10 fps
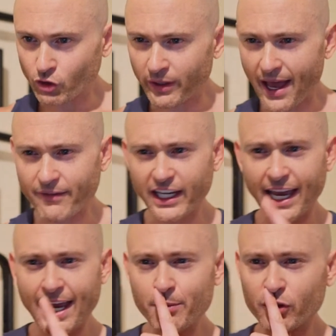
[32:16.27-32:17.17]
Do they have the
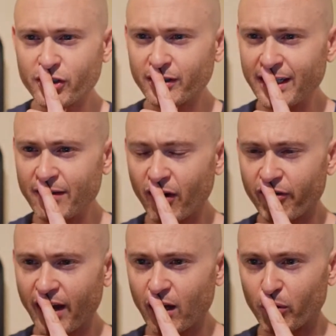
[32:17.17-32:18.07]
cable sleeve
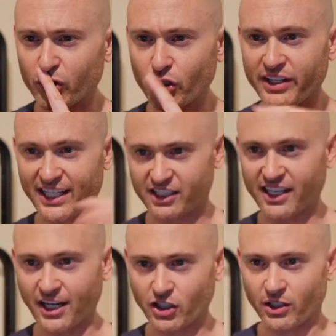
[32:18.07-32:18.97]
available? So the
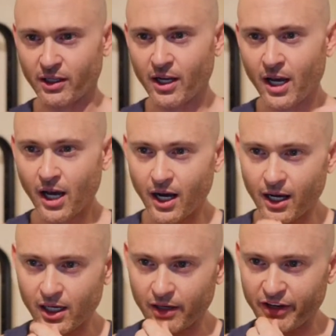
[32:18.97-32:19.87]
extension
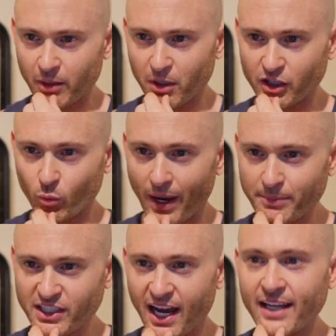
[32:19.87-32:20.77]
available on the
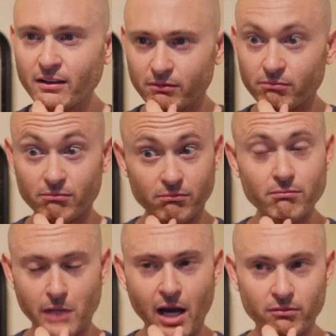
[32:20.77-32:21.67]
website?
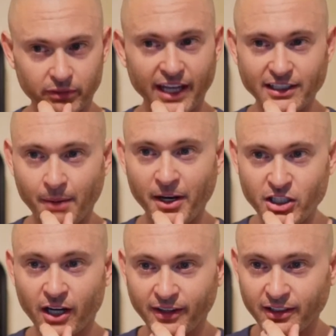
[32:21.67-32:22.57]
Yeah, last time I
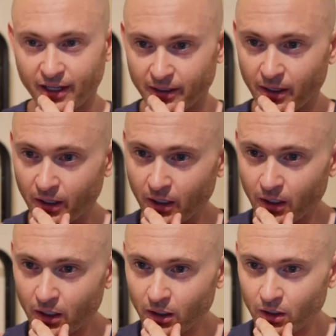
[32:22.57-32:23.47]
checked, they did.
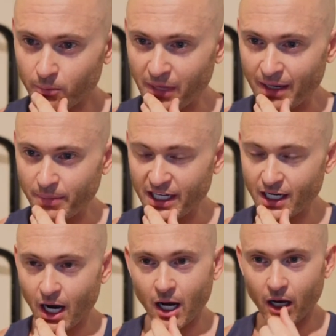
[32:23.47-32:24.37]

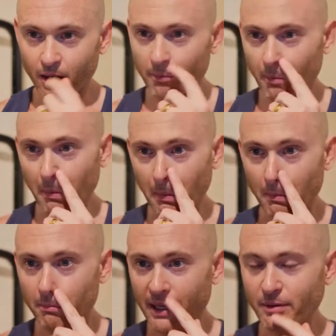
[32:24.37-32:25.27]
Maybe
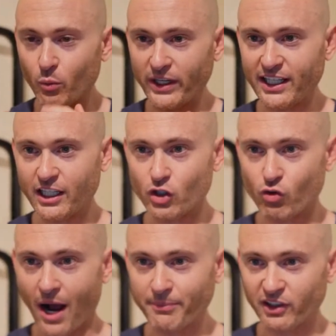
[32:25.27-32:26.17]
Whitney can
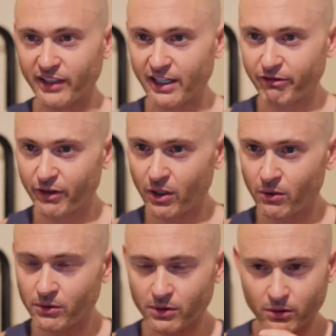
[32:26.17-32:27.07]
drop the link for
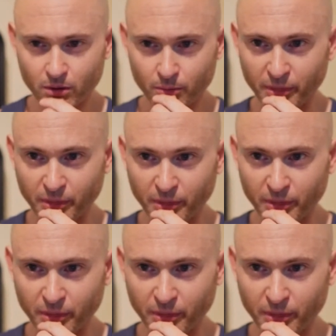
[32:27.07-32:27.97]
those, but they
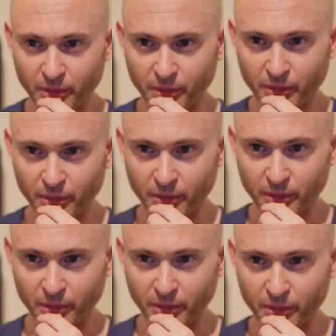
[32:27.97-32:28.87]
should. They should have
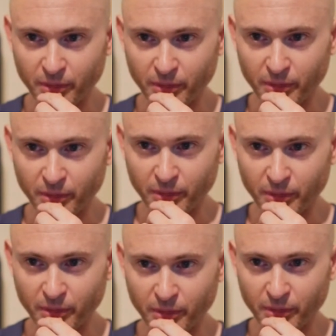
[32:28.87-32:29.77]
those there.
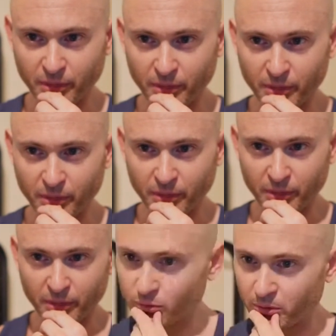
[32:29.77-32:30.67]

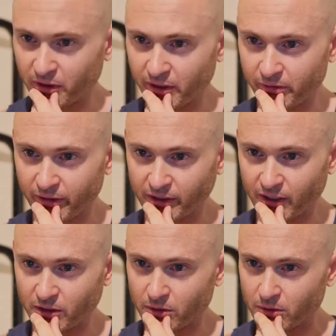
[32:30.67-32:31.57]
I do believe that
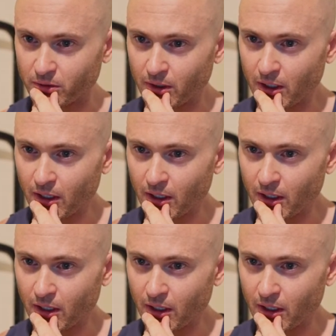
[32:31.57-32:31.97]
they do.